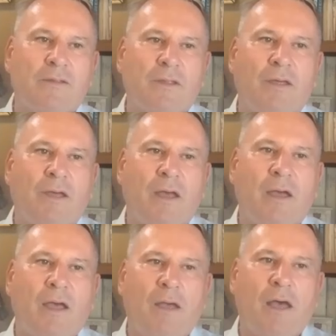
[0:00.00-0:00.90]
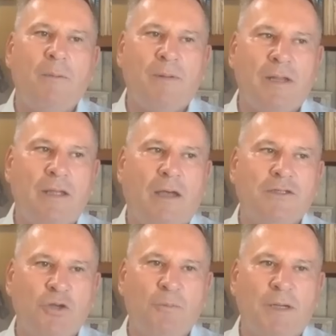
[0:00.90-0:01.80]
I, I, I believe, I
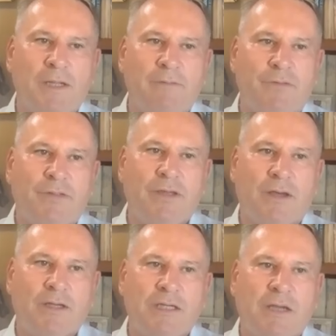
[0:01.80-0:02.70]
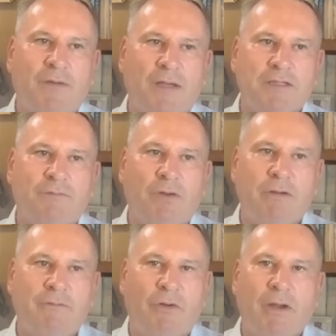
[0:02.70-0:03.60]
do believe that the I D F has a
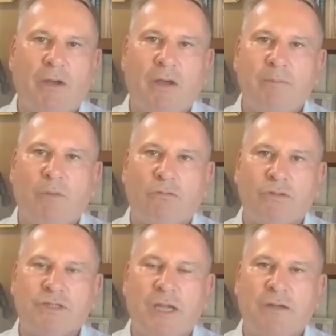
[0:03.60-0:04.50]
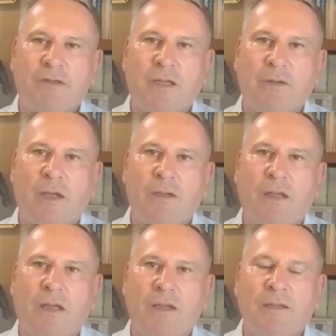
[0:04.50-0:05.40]
very, very high moral standard. And I, I,
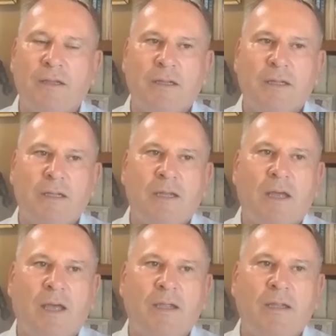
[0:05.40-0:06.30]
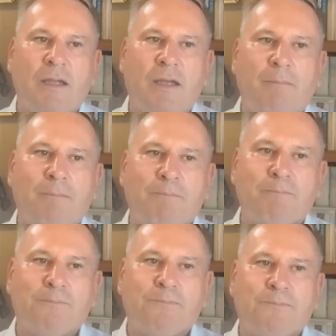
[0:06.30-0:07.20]
I, I, um,
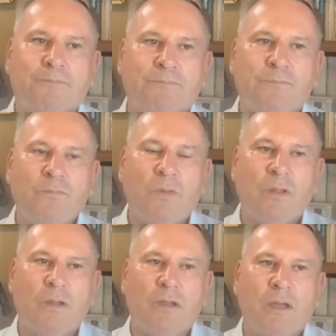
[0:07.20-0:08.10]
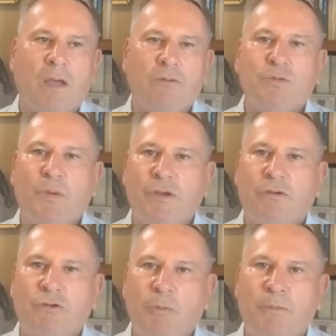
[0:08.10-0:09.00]
I was with a
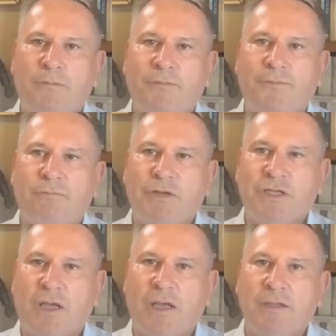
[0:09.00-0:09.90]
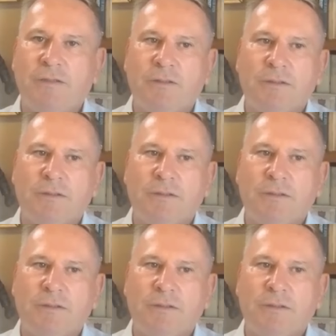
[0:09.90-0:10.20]
group of retired